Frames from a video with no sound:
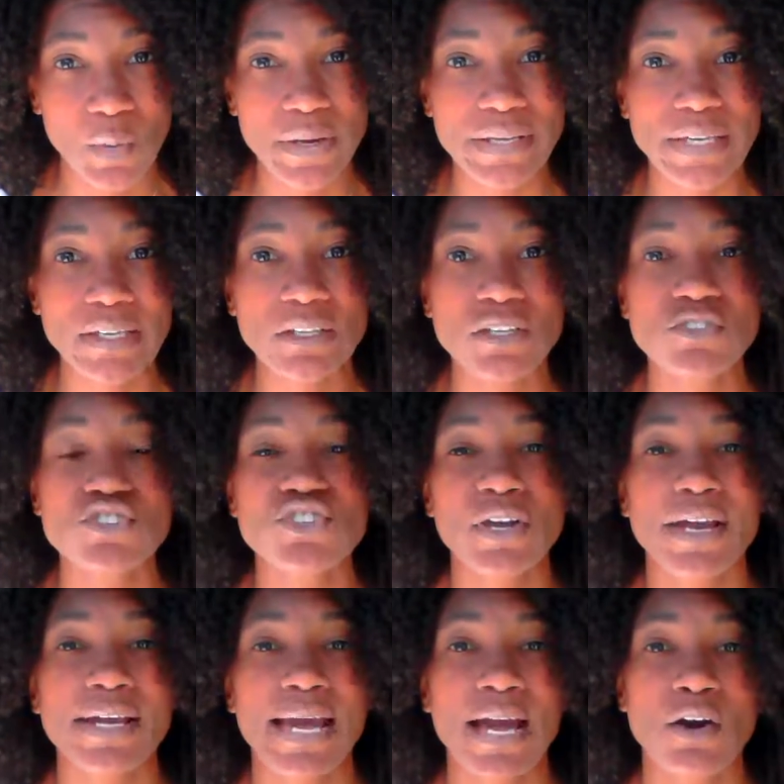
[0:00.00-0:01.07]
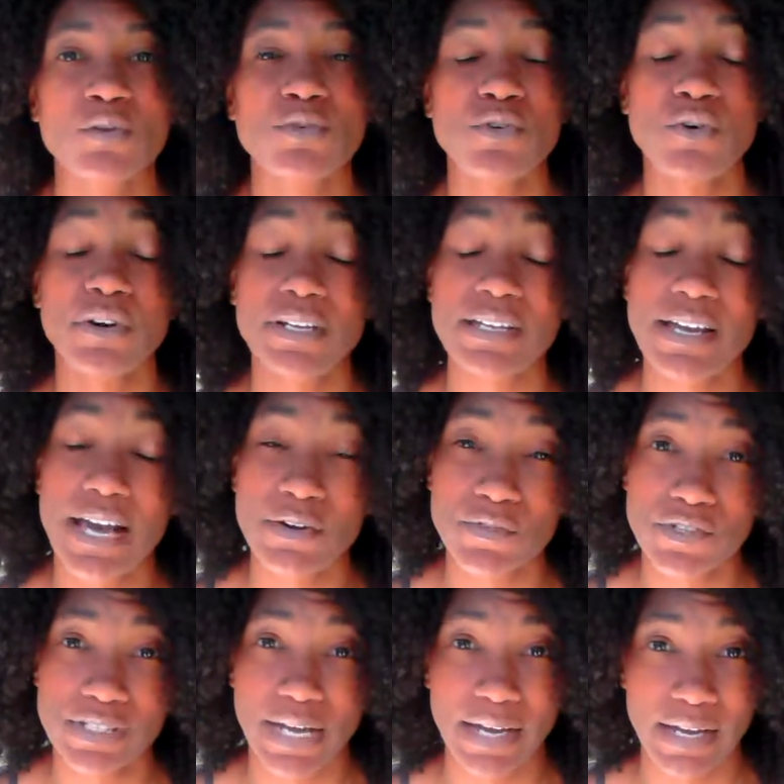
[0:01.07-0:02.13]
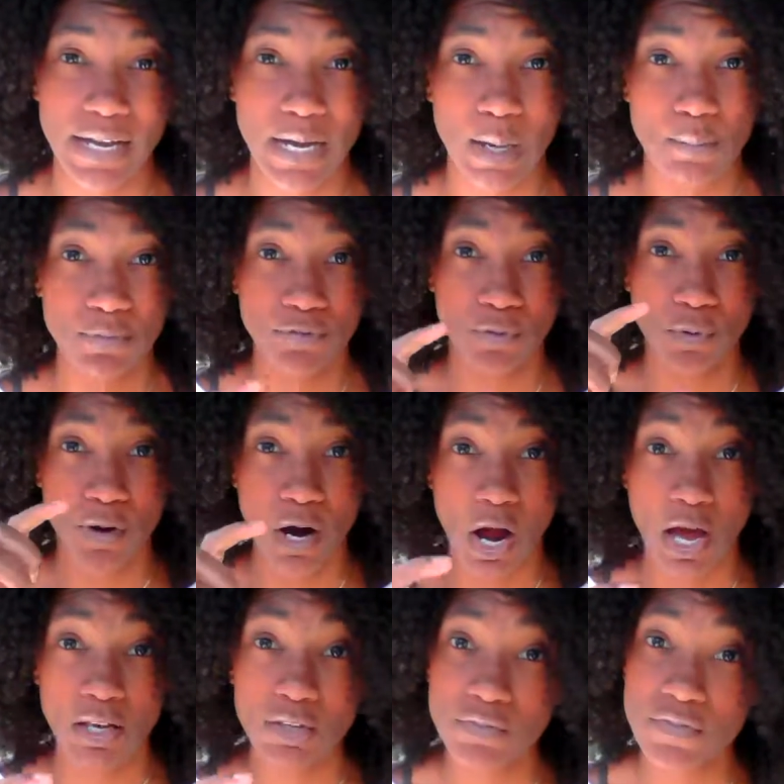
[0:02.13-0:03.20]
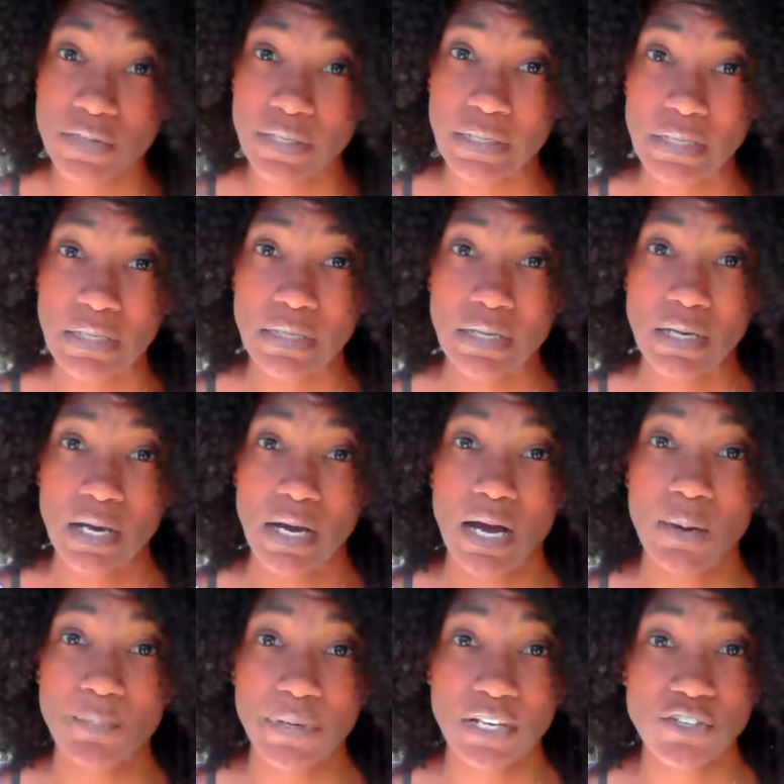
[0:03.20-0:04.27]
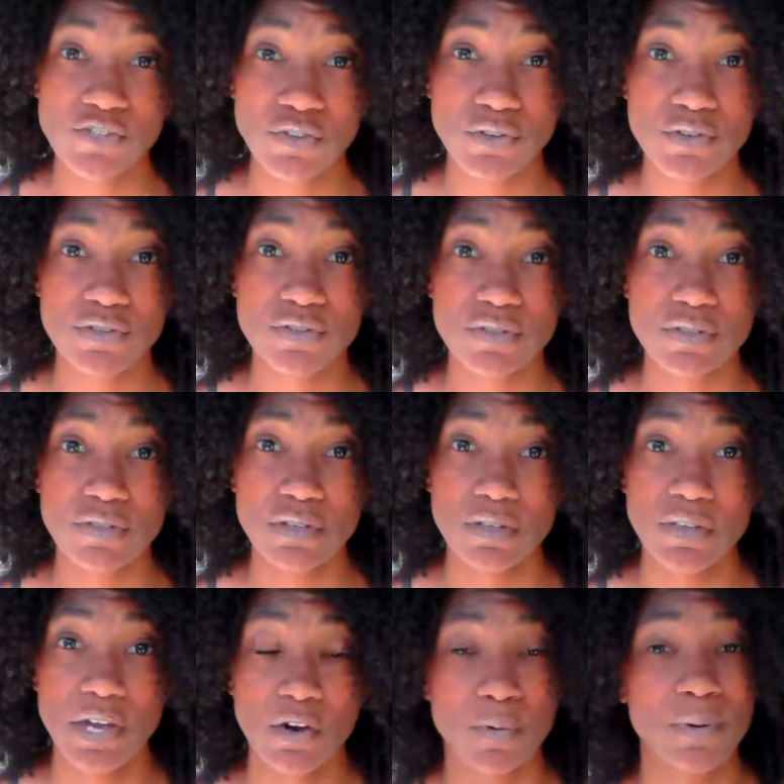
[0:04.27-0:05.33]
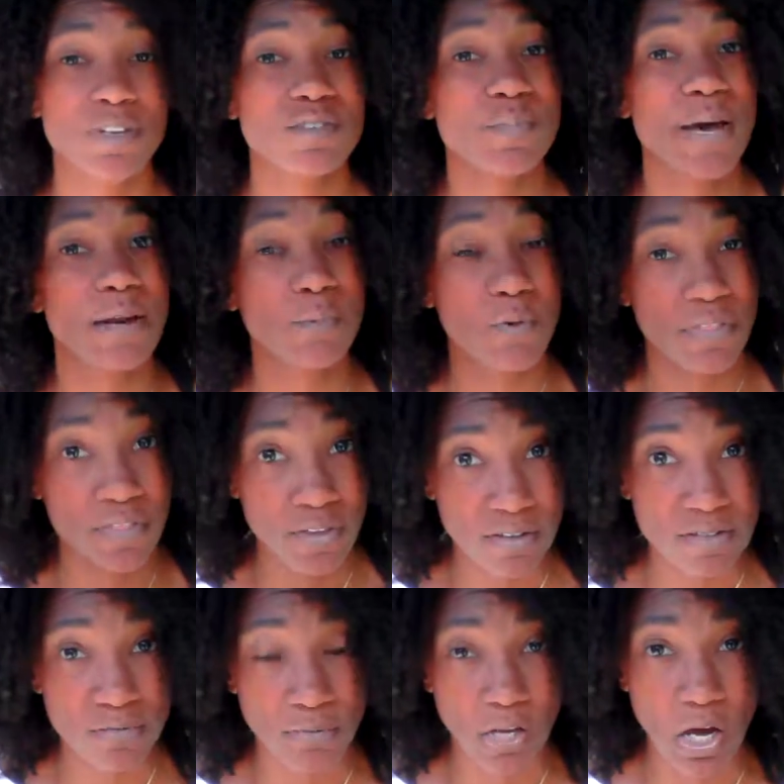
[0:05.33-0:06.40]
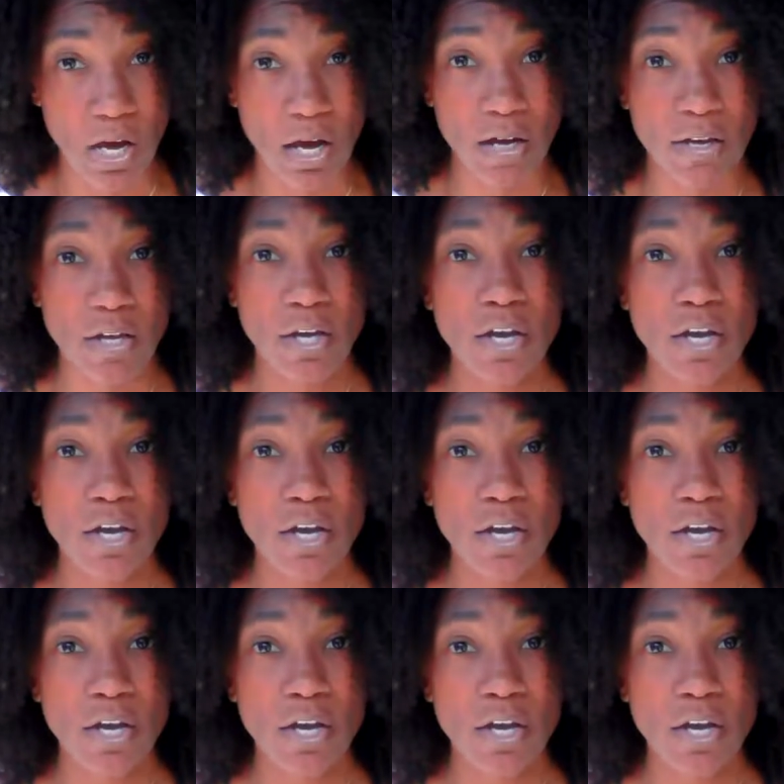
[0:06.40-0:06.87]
Again, check out CourtneyConover.com for all of the pictures that correspond with this vlog.